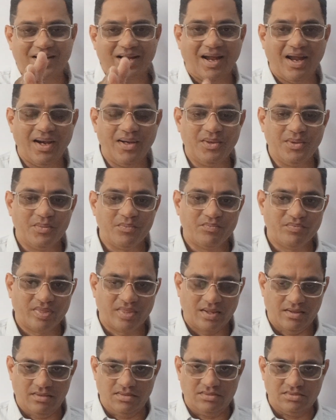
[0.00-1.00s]
And
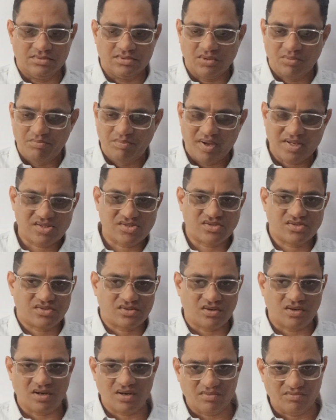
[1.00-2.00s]
the best
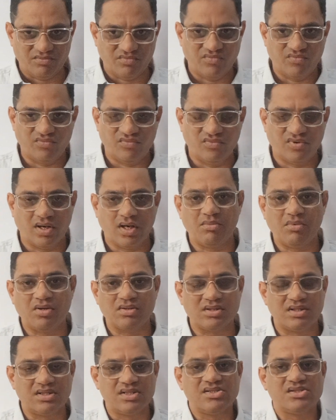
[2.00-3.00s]
one among
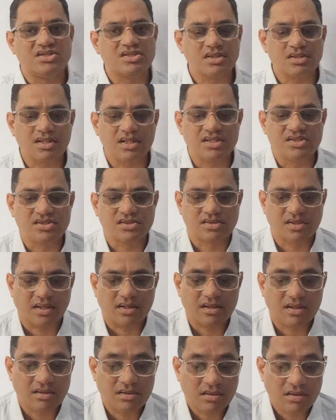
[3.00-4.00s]
the decision is
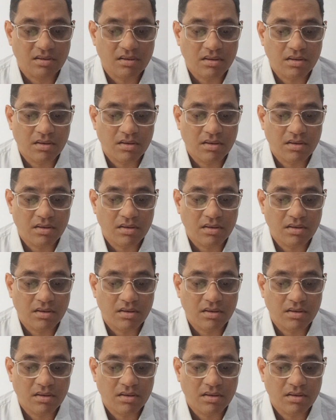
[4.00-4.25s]
taken,